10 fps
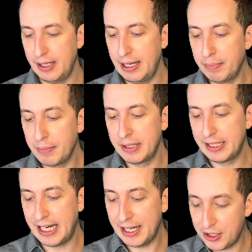
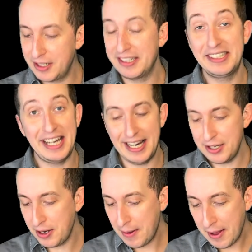implementation
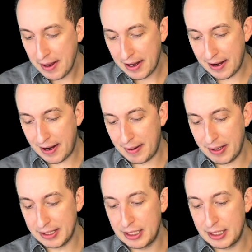stage. The